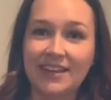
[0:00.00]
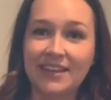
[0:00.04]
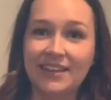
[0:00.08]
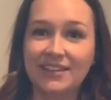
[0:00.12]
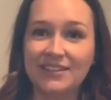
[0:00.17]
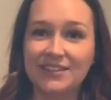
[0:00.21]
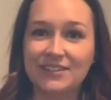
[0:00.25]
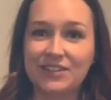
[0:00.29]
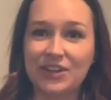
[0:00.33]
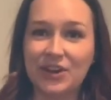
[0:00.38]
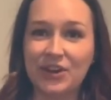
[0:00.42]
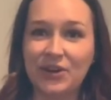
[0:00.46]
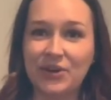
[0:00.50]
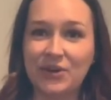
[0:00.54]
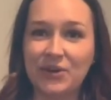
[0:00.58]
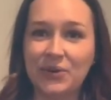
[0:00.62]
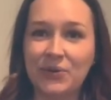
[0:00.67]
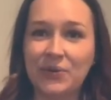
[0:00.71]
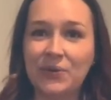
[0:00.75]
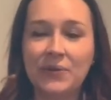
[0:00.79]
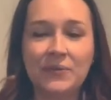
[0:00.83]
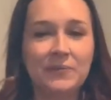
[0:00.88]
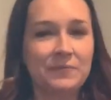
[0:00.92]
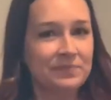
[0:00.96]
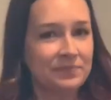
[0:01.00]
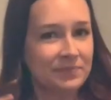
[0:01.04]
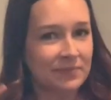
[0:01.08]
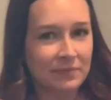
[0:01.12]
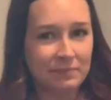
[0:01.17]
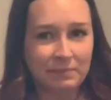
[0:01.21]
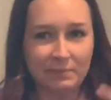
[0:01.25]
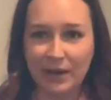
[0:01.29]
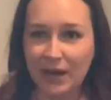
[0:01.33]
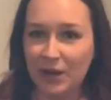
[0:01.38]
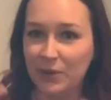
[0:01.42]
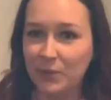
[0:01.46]
So
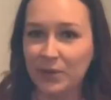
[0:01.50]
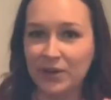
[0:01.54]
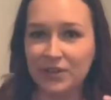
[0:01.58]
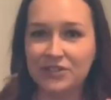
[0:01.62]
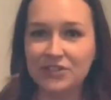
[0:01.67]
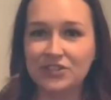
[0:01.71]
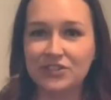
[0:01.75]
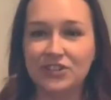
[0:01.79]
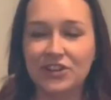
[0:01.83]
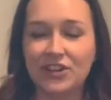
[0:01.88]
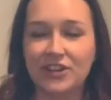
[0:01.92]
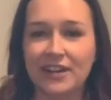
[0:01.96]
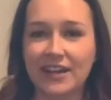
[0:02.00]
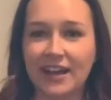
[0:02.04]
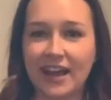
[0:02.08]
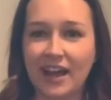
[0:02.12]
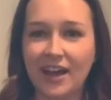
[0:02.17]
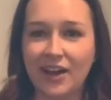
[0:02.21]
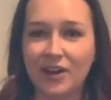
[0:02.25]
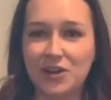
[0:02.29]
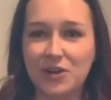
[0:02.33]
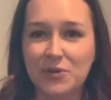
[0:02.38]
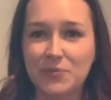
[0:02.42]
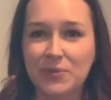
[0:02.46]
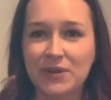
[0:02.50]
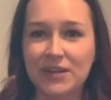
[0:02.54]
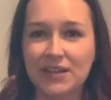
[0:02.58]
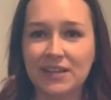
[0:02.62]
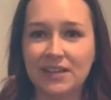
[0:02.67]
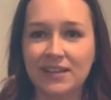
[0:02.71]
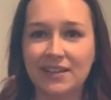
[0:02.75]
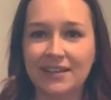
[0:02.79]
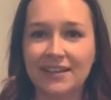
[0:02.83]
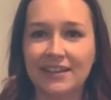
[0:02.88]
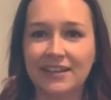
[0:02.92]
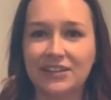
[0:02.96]
my wheels are turning. How can
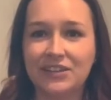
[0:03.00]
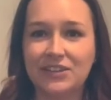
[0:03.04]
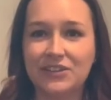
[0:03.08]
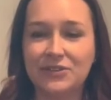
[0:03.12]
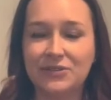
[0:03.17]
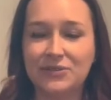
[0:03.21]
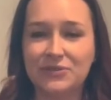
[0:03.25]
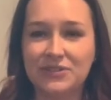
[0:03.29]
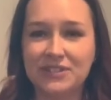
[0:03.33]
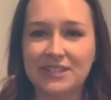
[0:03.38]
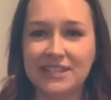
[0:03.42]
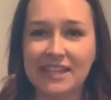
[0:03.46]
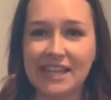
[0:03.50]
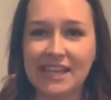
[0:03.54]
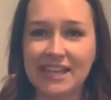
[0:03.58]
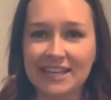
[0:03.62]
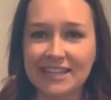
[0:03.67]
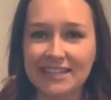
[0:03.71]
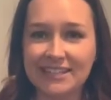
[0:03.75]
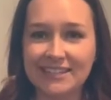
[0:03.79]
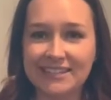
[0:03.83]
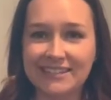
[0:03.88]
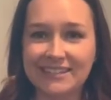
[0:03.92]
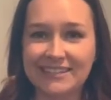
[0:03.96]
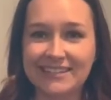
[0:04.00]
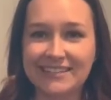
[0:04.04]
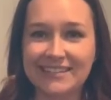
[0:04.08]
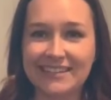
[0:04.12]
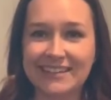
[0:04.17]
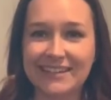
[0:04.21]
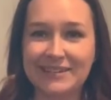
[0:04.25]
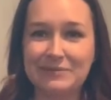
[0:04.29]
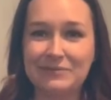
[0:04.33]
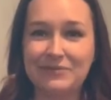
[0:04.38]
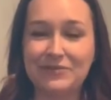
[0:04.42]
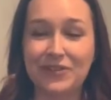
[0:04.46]
we use this
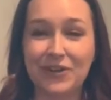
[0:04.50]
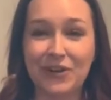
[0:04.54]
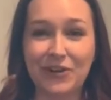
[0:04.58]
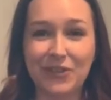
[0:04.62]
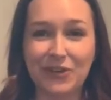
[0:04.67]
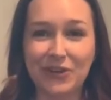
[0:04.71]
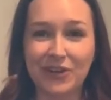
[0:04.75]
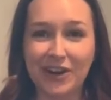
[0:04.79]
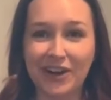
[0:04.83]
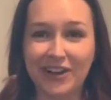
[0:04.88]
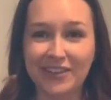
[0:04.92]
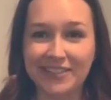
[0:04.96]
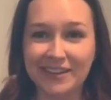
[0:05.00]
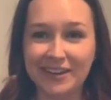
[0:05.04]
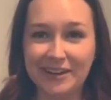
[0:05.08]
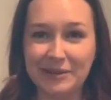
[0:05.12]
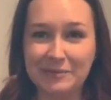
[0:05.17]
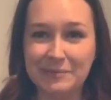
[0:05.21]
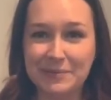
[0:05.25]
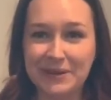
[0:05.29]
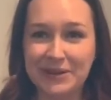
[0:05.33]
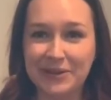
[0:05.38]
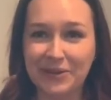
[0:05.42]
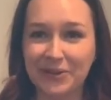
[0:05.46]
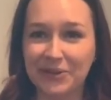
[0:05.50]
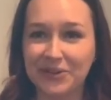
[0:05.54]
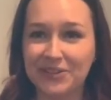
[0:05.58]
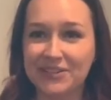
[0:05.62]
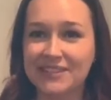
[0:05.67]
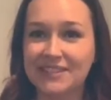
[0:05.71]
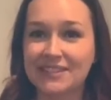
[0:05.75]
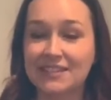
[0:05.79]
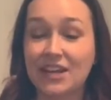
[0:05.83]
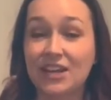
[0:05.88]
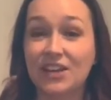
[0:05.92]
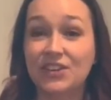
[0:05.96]
to further our therapy
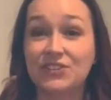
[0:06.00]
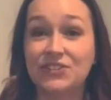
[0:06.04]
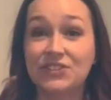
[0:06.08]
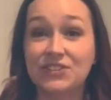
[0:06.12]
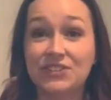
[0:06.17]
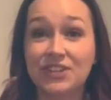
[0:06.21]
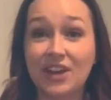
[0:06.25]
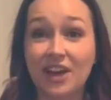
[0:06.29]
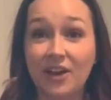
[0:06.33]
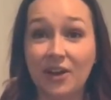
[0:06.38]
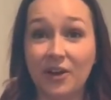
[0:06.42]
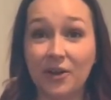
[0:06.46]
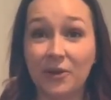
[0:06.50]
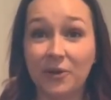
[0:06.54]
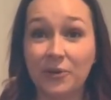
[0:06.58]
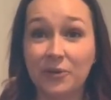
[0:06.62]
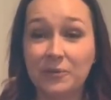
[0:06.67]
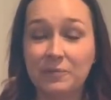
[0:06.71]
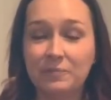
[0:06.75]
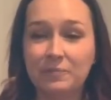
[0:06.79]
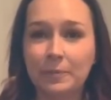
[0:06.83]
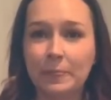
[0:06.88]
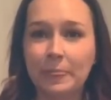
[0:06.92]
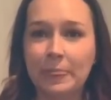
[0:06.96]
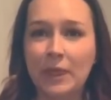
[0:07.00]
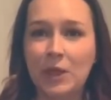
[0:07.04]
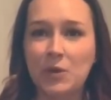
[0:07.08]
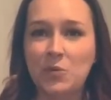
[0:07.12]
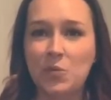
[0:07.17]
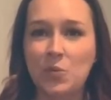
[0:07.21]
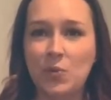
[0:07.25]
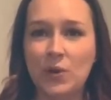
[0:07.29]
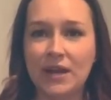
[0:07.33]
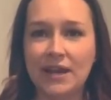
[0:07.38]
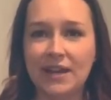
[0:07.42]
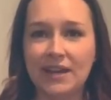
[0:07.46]
goals? So
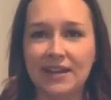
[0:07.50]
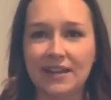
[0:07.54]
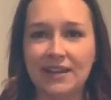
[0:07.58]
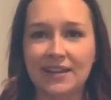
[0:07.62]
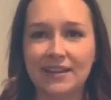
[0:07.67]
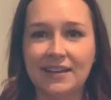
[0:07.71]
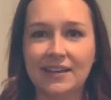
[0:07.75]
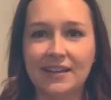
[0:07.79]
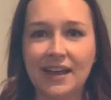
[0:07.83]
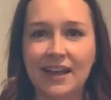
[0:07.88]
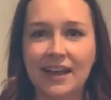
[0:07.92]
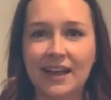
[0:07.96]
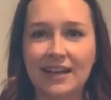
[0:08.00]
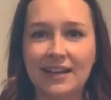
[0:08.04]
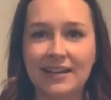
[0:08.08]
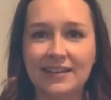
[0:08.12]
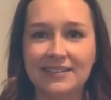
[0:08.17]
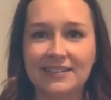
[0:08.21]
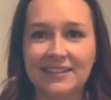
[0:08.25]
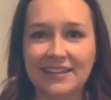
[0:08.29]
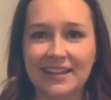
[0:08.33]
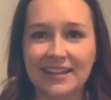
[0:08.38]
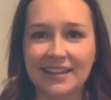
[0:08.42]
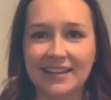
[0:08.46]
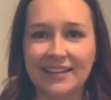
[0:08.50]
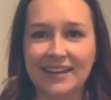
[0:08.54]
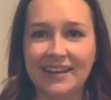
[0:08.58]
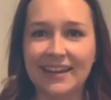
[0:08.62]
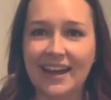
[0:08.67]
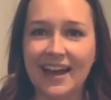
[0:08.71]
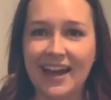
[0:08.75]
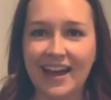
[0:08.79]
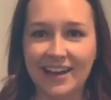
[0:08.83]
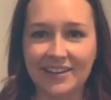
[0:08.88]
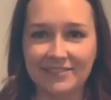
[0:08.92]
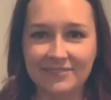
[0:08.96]
we did
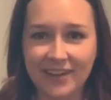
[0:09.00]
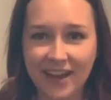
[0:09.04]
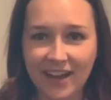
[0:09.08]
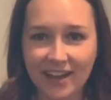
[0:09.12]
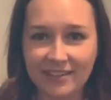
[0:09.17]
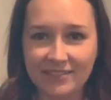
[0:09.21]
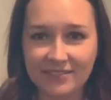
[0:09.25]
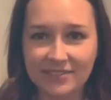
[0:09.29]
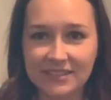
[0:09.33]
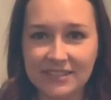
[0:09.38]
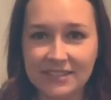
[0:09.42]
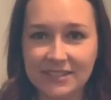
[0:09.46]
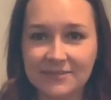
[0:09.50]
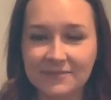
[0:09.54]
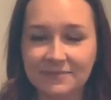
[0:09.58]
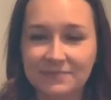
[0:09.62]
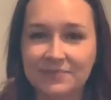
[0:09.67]
high fives.